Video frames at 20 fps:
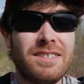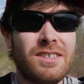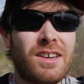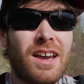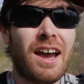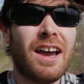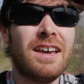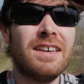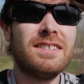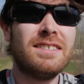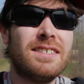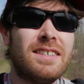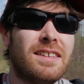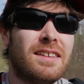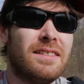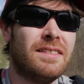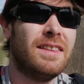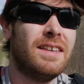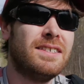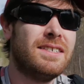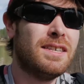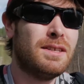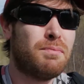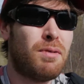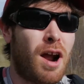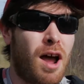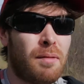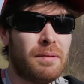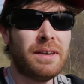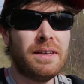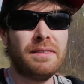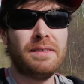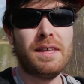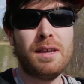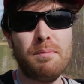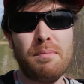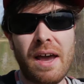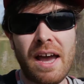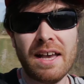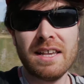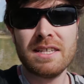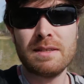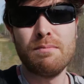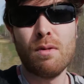You guys, this is probably the best,